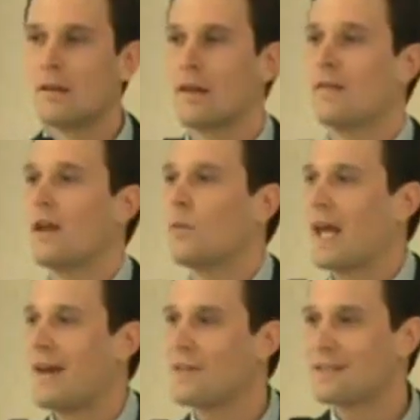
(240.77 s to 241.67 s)
They say
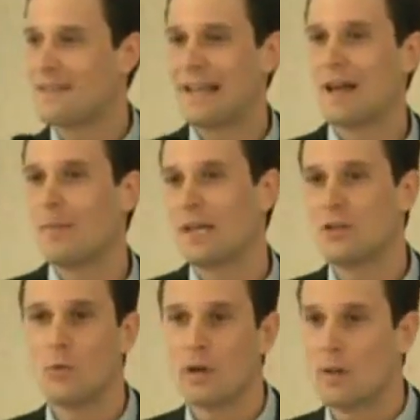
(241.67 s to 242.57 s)
we have this thing coming
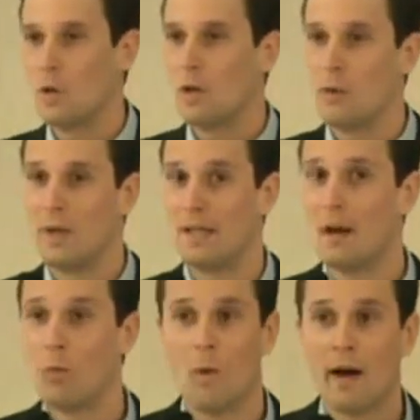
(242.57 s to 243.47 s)
into our community we
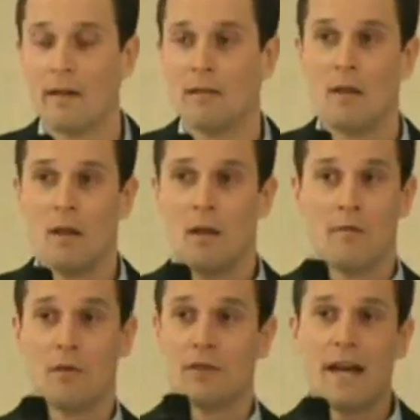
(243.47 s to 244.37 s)
don't want
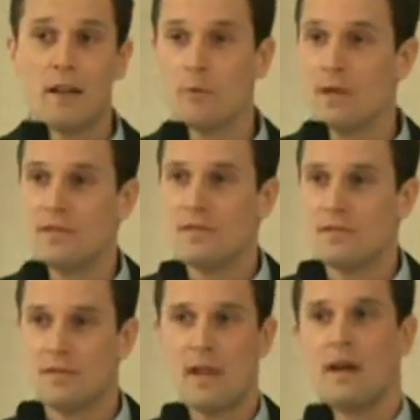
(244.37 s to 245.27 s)
for a lot of the
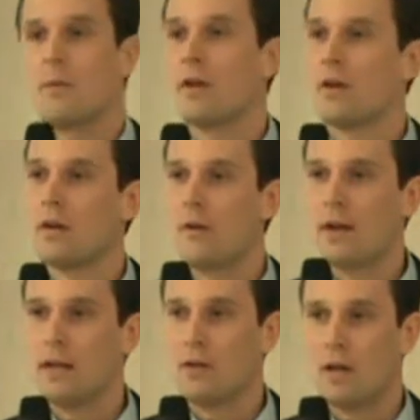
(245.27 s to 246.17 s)
reasons that we heard
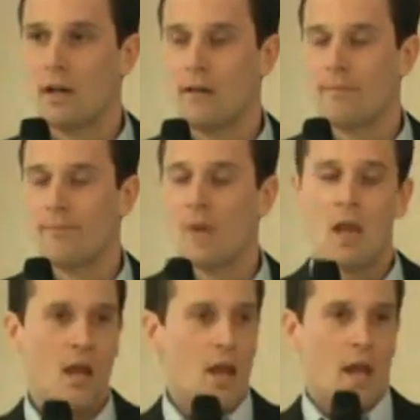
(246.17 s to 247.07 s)
already here tonight.
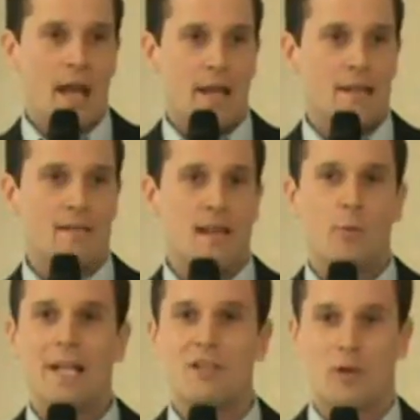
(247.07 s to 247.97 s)
And they
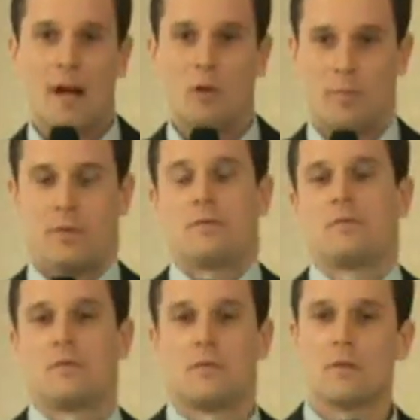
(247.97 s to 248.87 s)
say we need your help.
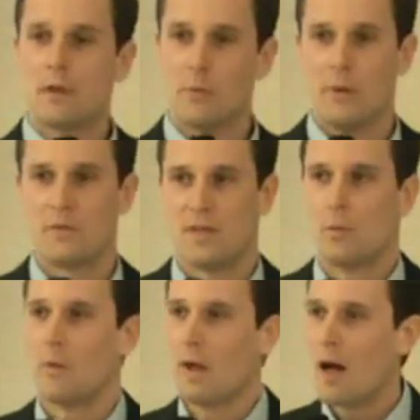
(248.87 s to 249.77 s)
And we would say
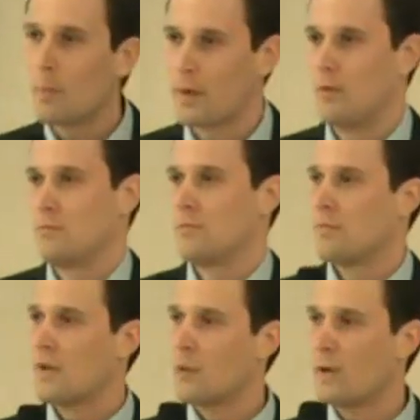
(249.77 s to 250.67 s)
we will help you.
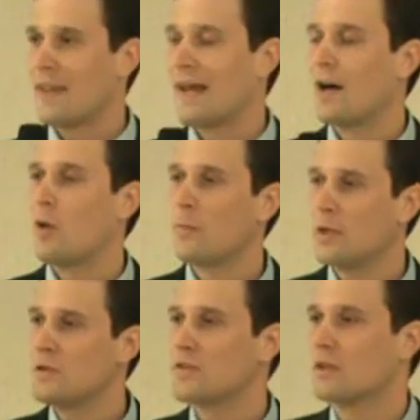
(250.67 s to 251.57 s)
And what that help
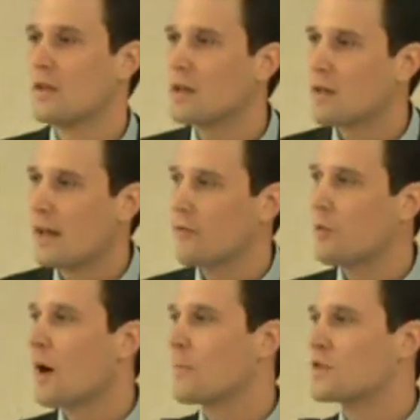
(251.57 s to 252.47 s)
used to look like
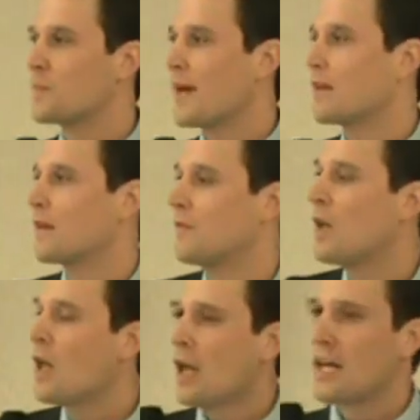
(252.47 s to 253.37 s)
from our perspective
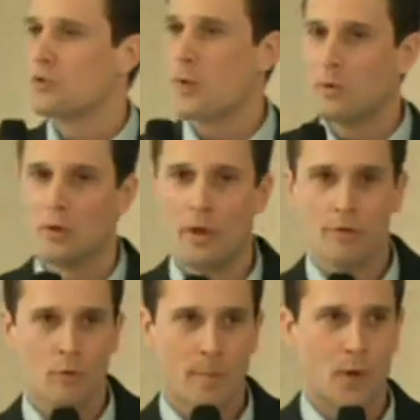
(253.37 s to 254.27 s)
is we would
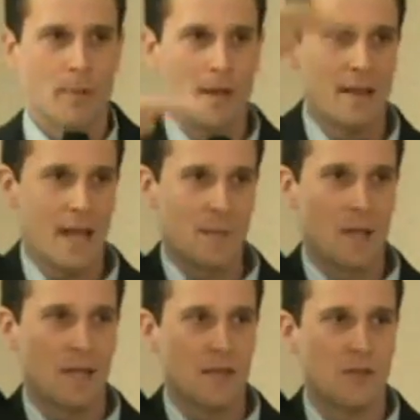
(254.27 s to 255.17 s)
look through the permit that had
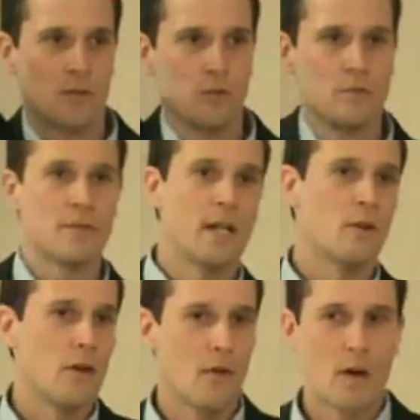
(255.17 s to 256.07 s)
been issued, and I
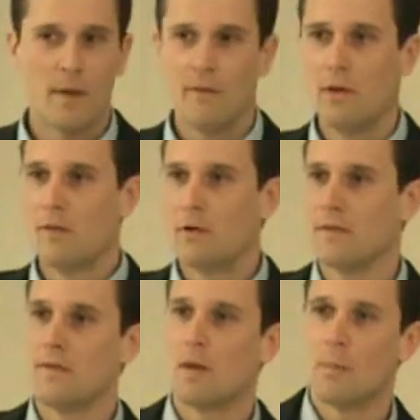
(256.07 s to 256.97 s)
don't know how many of you folks
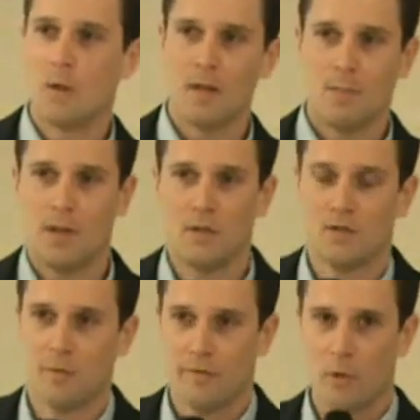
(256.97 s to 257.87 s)
have done permit
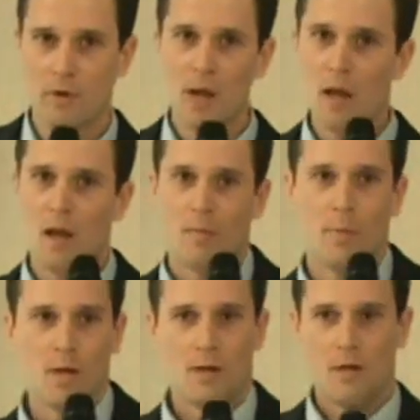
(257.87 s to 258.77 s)
appeals before,
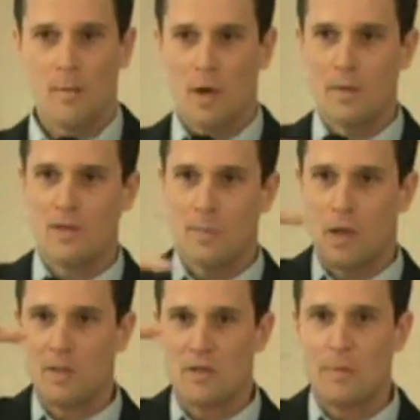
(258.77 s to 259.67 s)
but the permits are
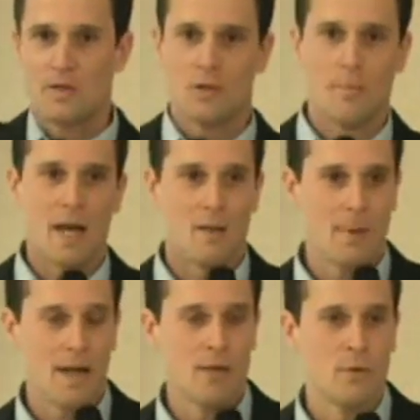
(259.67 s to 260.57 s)
pretty much measured by the
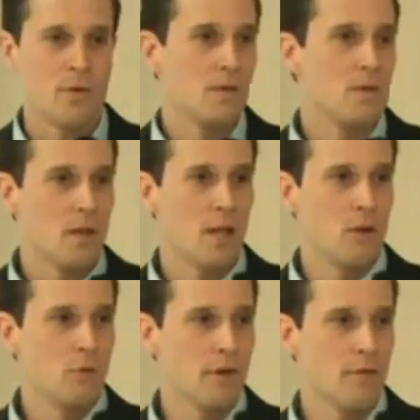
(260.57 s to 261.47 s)
pound, and
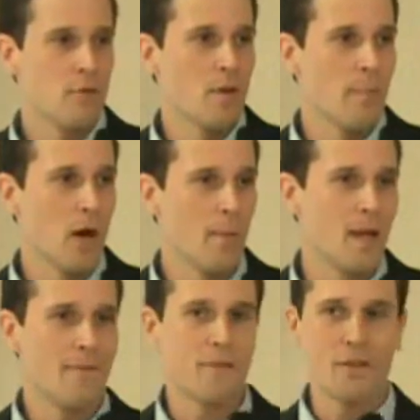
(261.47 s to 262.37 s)
you look through the
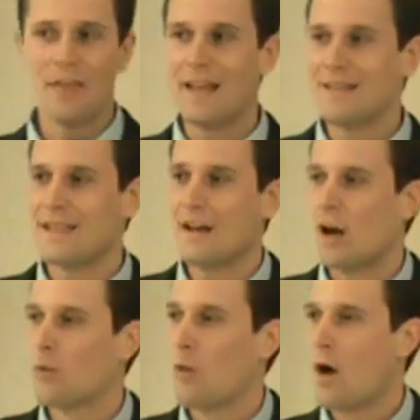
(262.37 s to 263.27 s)
permit for things that
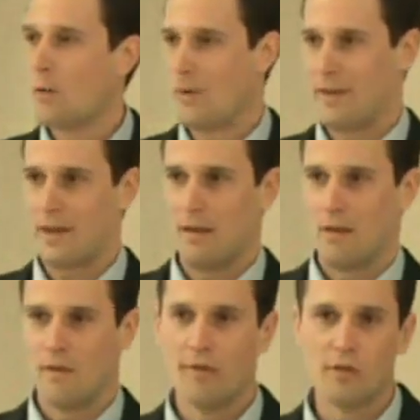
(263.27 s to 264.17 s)
are wrong with it,
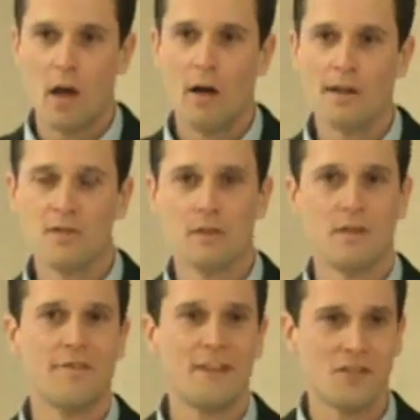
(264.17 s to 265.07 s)
flaws or
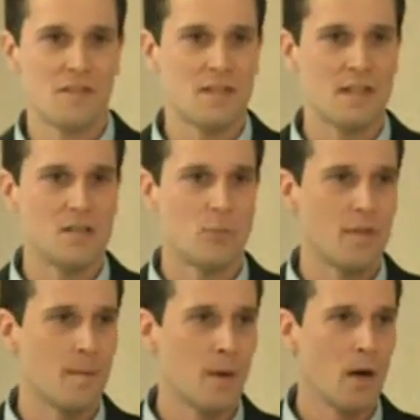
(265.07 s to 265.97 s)
deficiencies
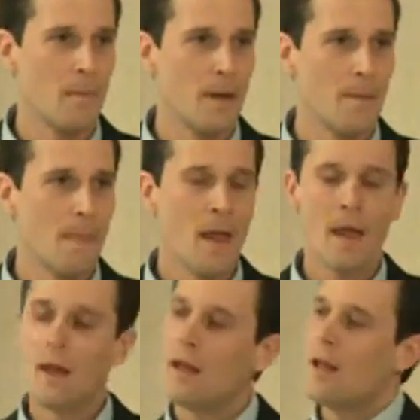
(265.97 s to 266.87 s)
with the permit.
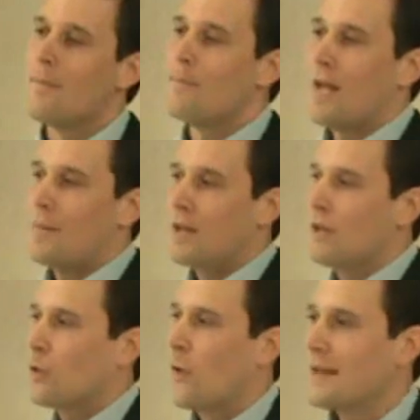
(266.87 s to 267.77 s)
Maybe
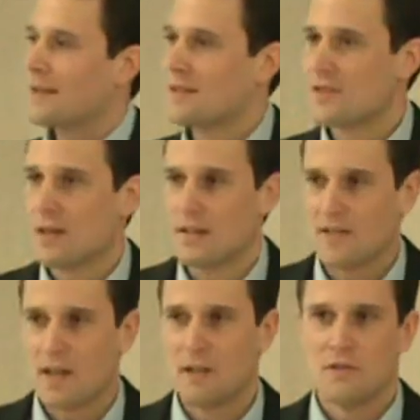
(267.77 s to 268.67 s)
their wetland
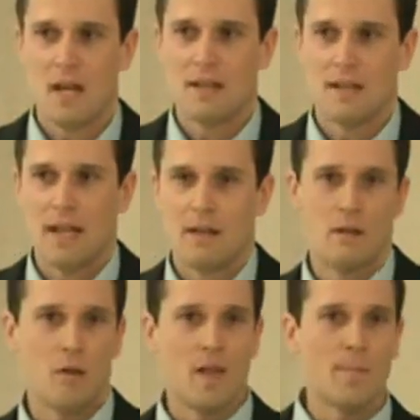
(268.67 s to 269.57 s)
study's 10 years out of date,
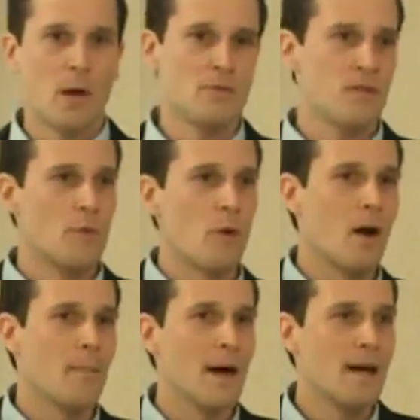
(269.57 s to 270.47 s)
or they posted the
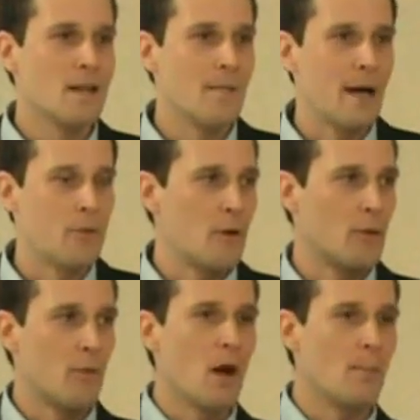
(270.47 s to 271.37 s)
wrong bond amount, or
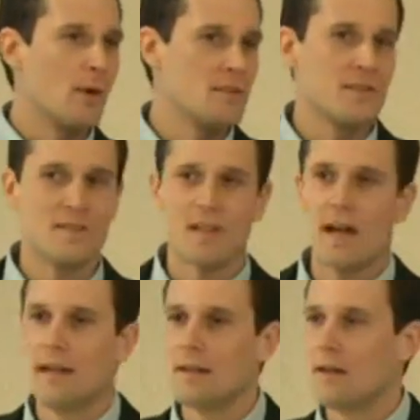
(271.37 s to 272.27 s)
the wrong person
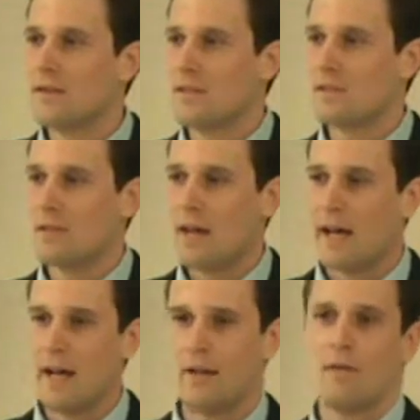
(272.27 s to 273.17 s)
signed on this
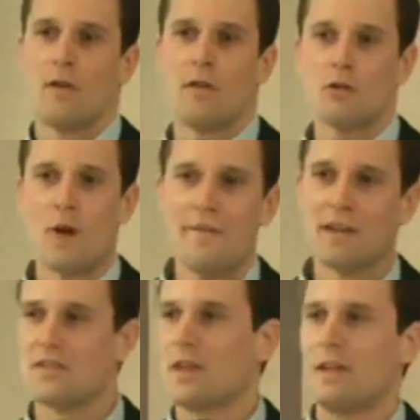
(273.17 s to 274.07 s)
line, or their
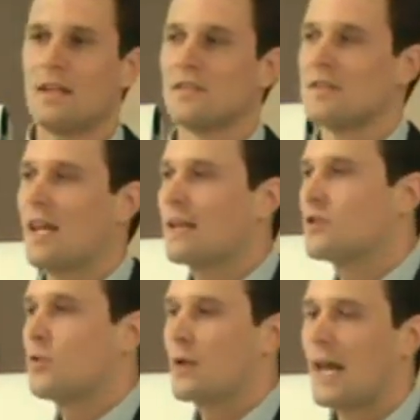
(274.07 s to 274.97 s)
traffic study doesn't take
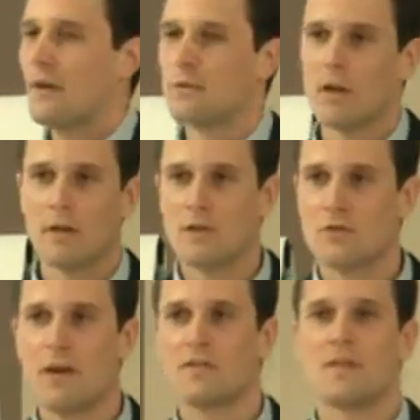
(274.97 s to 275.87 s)
into account current
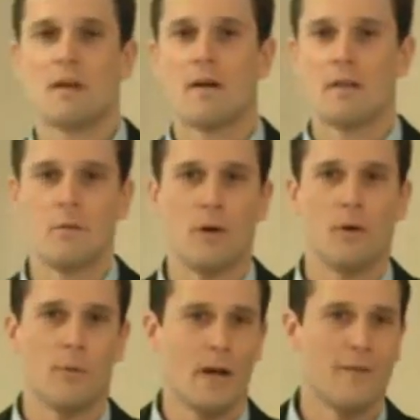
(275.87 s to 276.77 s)
trucks that are on the
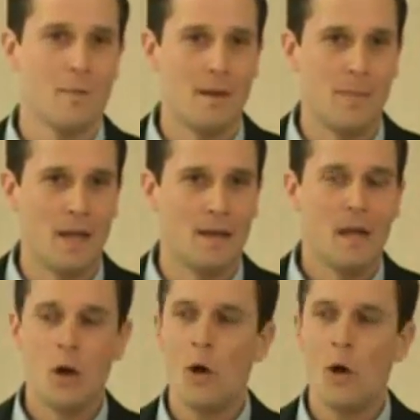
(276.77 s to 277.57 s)
road, or whatever it may be.